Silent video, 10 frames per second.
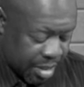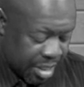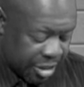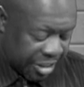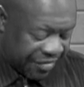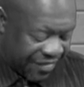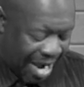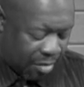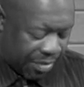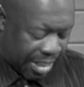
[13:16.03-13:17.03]
to
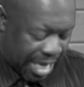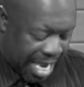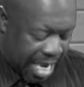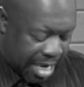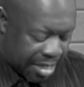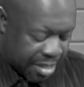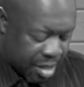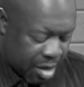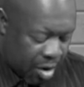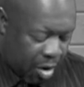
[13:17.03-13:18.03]
devour the land,
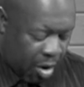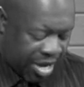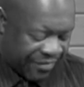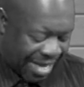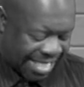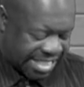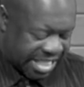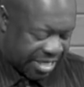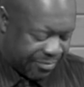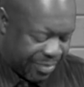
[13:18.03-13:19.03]
or if I
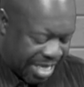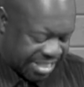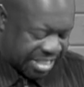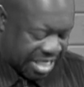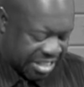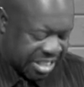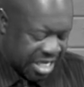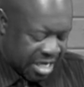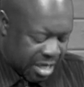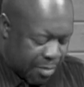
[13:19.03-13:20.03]
send pestilence
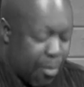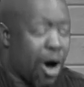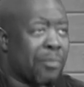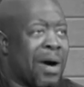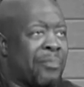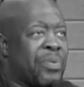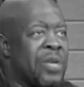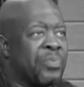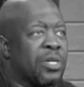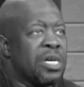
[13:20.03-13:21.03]
among my
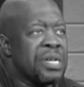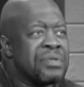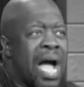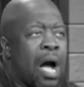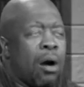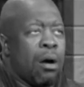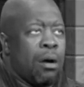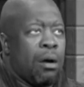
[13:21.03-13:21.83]
people. Now,